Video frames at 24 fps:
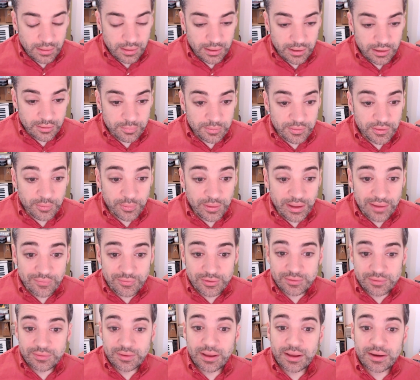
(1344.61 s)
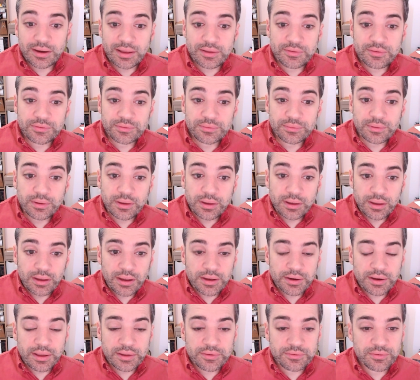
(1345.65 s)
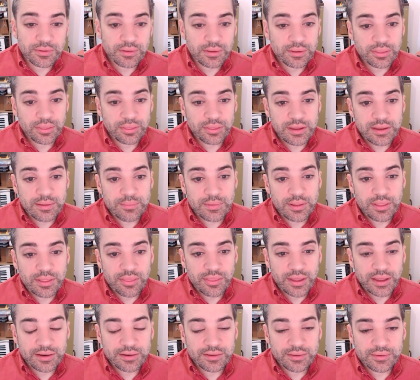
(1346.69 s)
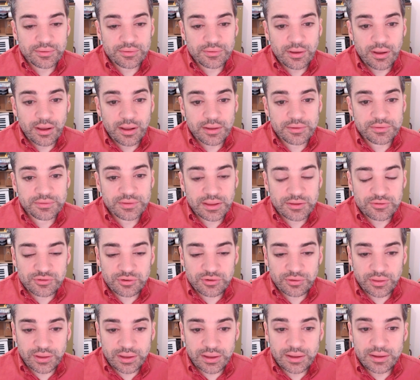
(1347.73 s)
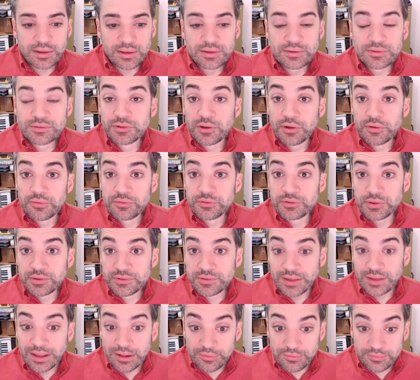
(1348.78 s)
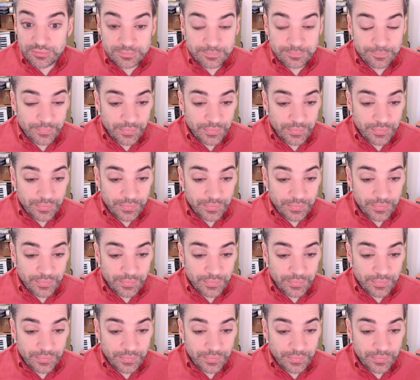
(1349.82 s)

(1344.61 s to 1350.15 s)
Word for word: Uh, but there we have it, a nice, a nice theme that essentially solves itself.